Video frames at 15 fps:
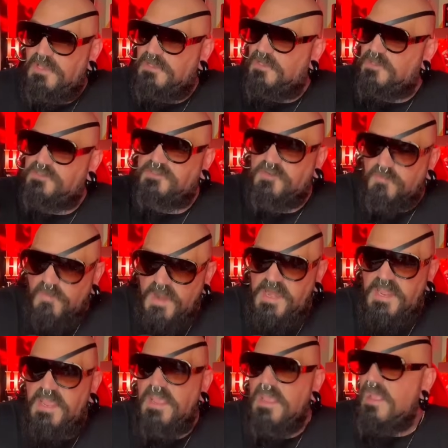It looks
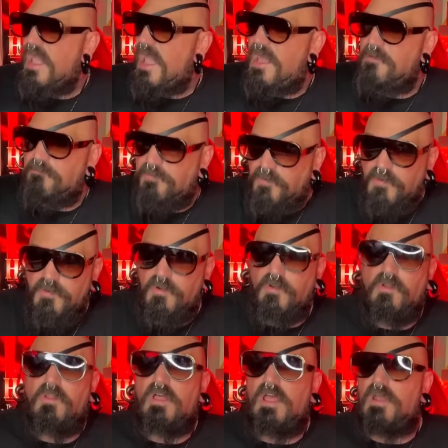gritty and
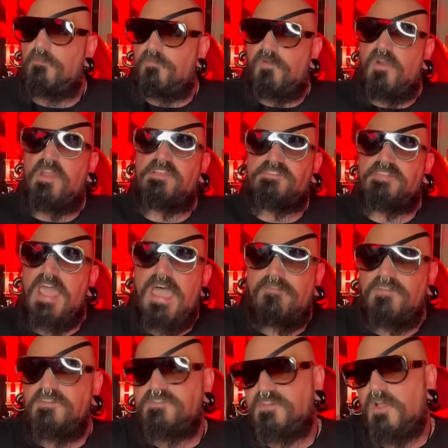brutal and pretty
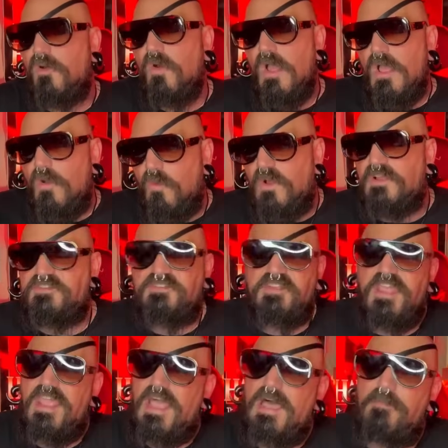savage. So we'll
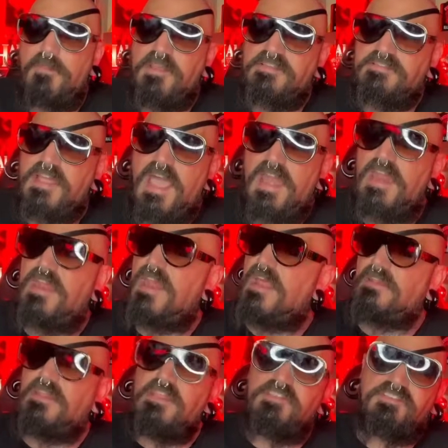see. I'm excited
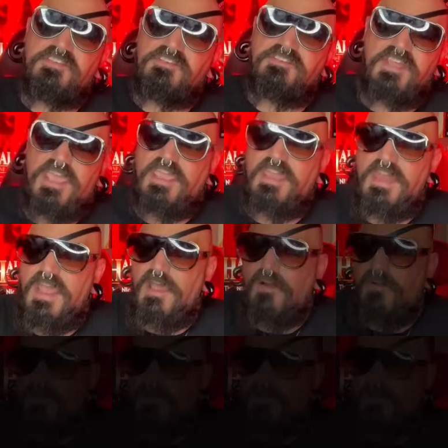at least to check it out.